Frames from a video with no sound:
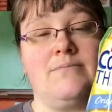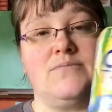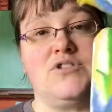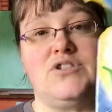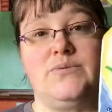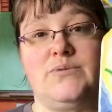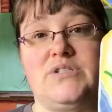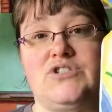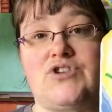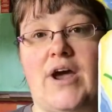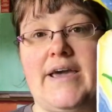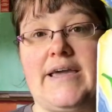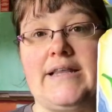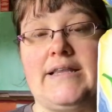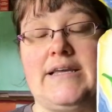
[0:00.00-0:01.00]
She was
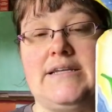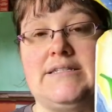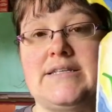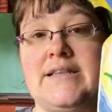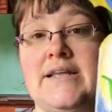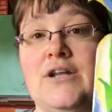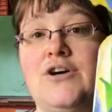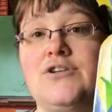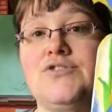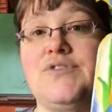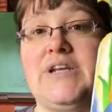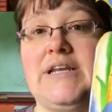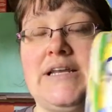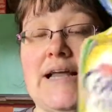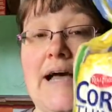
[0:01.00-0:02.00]
trying these and they looked
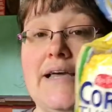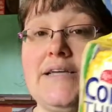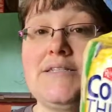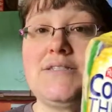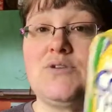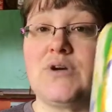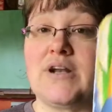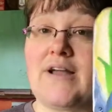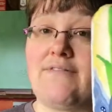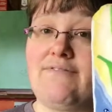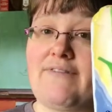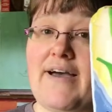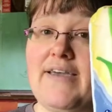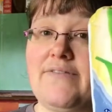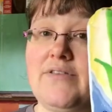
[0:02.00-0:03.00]
really nice. You can have
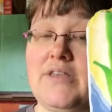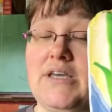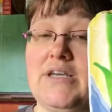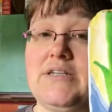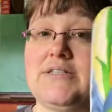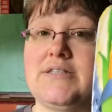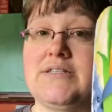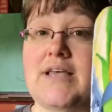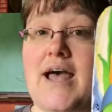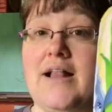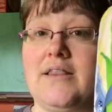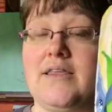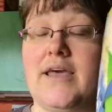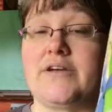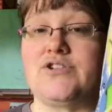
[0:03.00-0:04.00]
5 of these as a
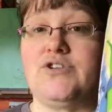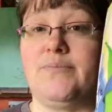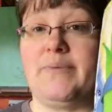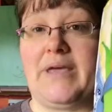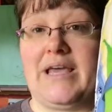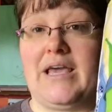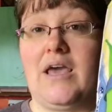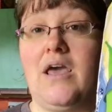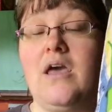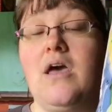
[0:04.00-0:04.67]
healthy extra B,